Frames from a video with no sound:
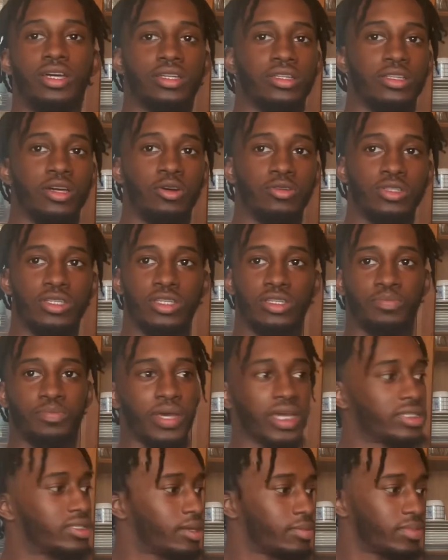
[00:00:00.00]
don't just
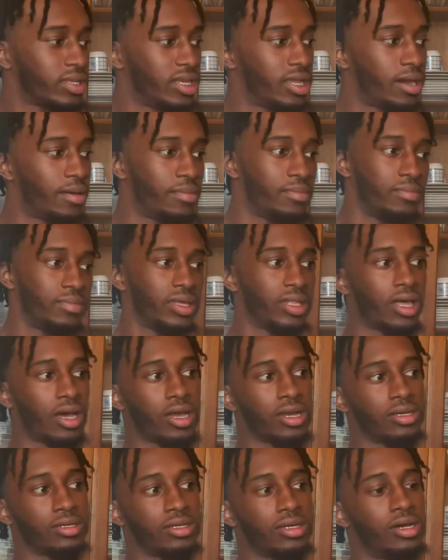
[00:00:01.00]
pick something up and be
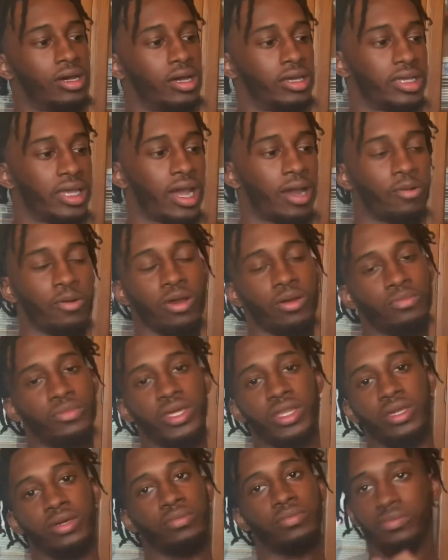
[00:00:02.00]
like, yeah, I wear a
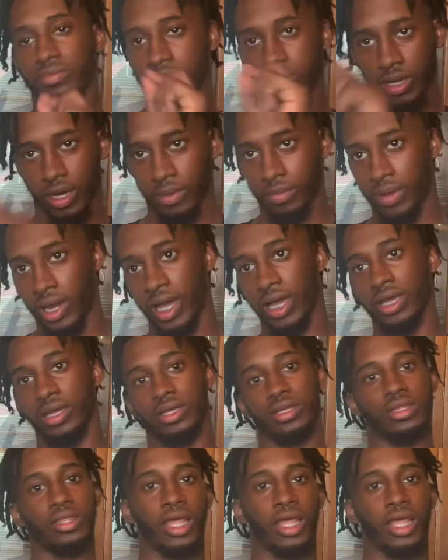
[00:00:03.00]
medium, I'll buy it.